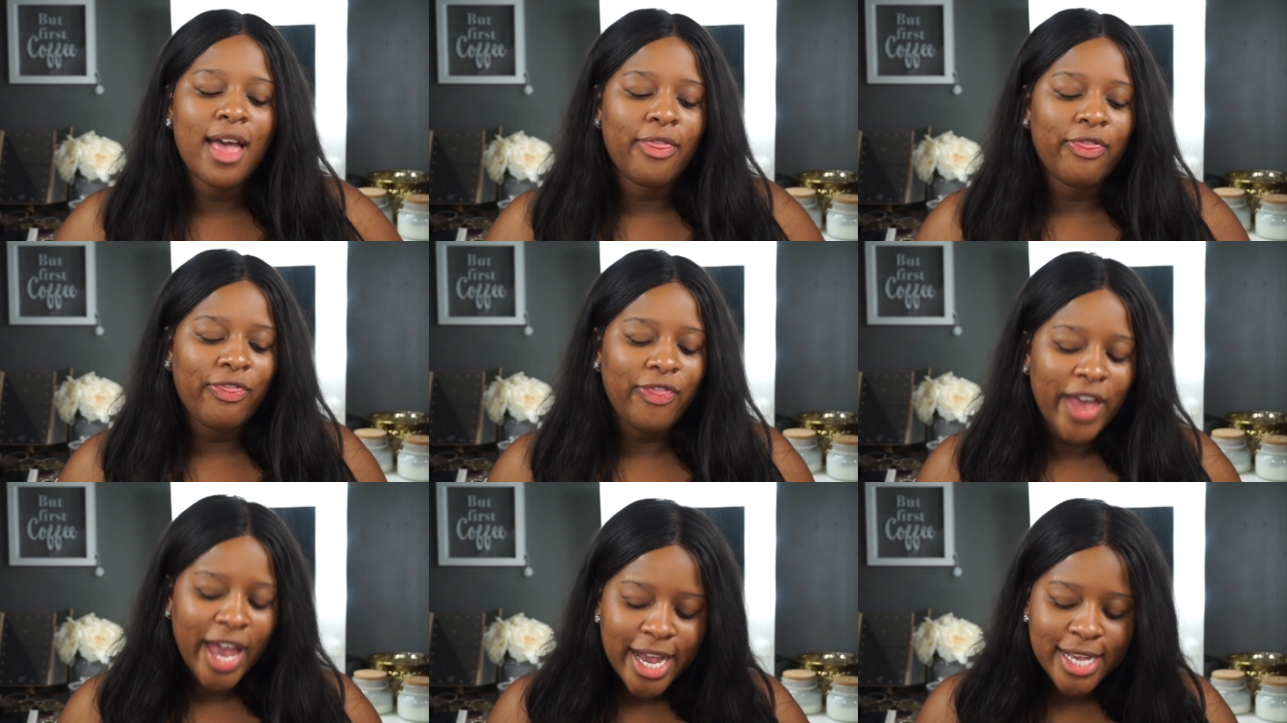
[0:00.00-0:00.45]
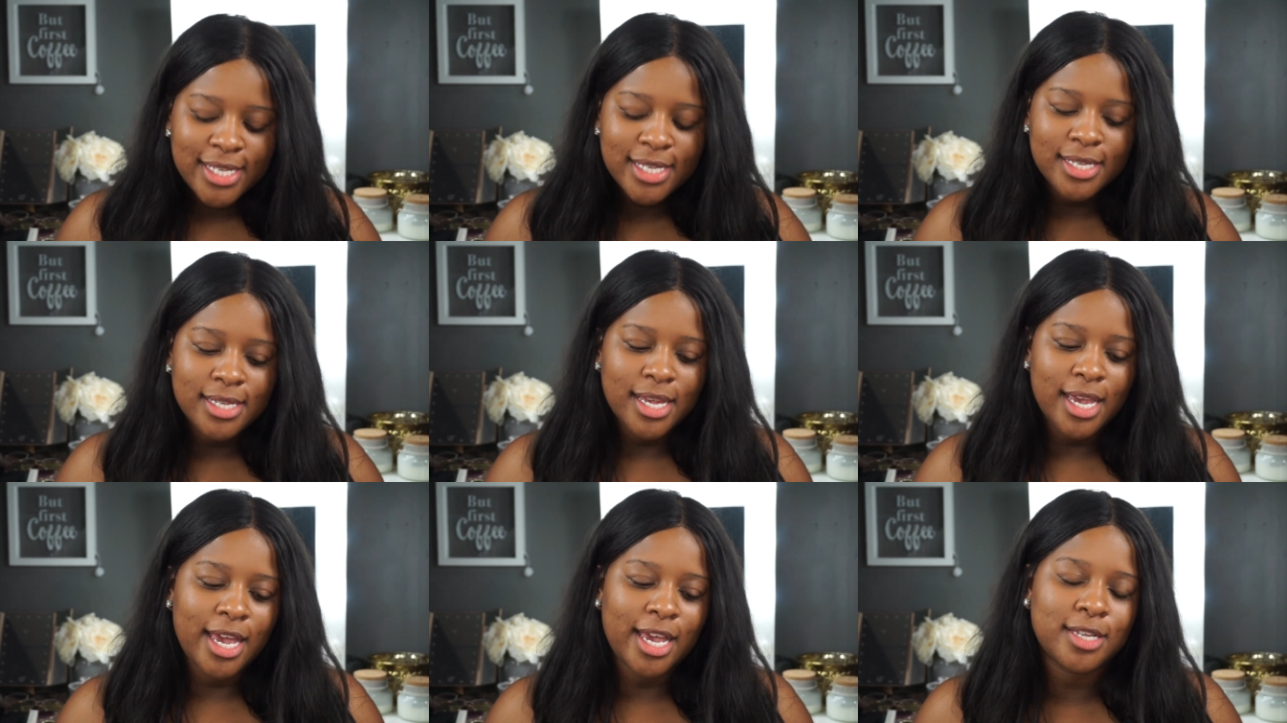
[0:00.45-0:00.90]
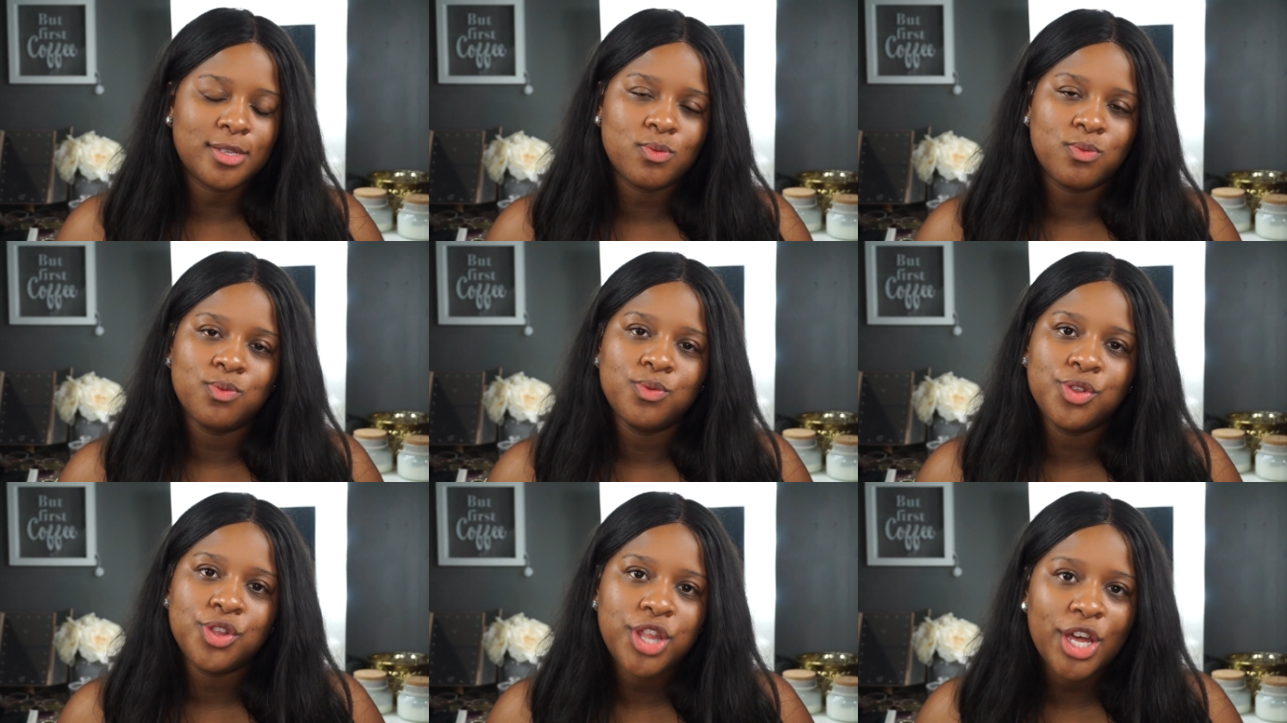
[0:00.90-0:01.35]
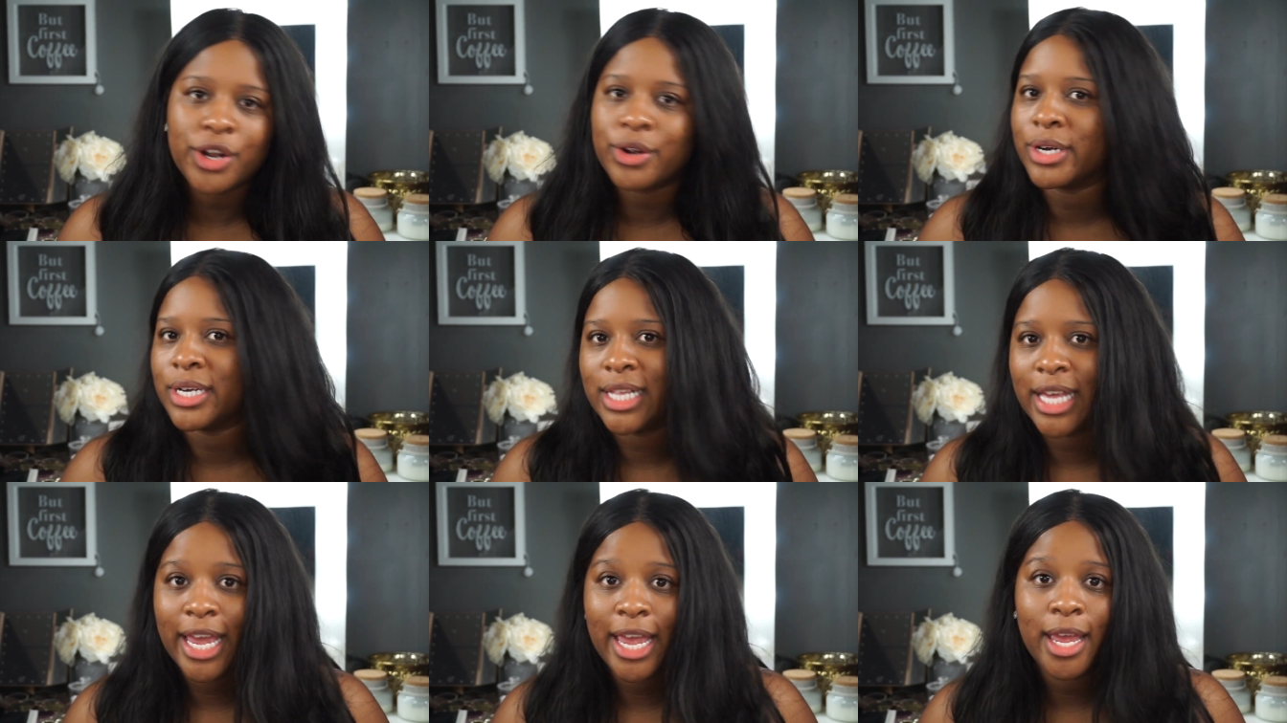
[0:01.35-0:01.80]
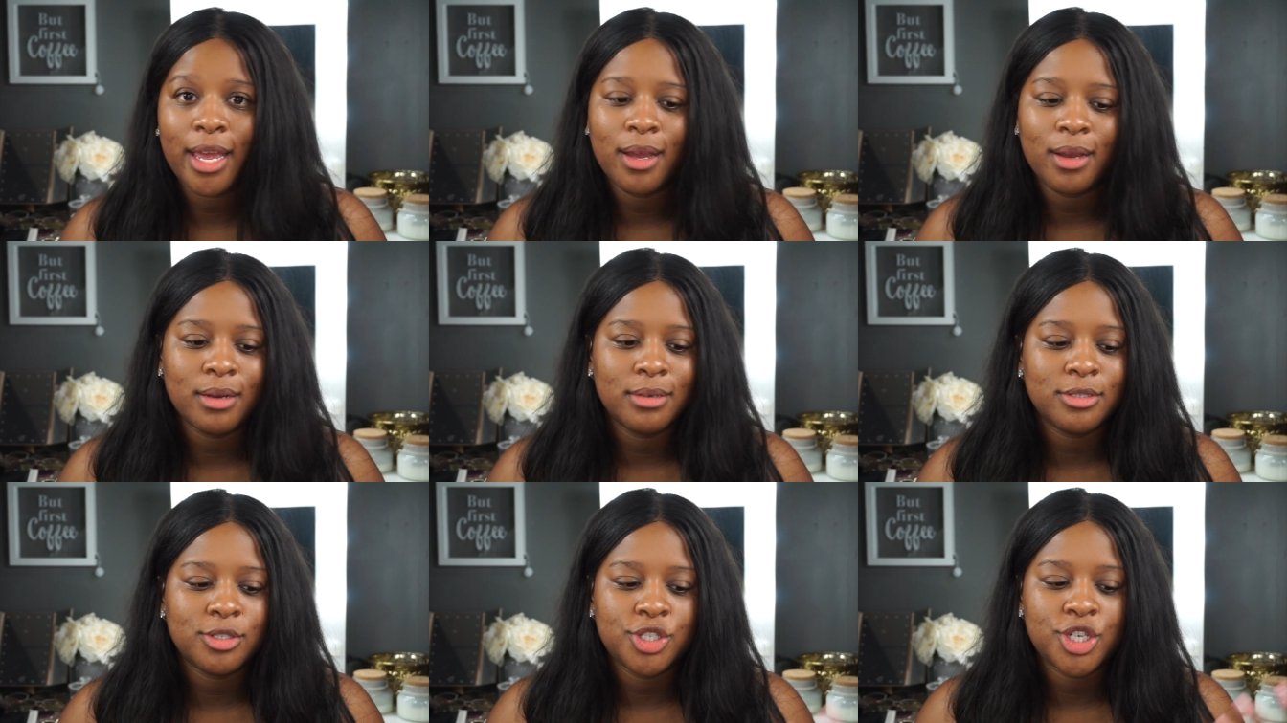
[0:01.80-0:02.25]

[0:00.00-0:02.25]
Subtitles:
that this is literally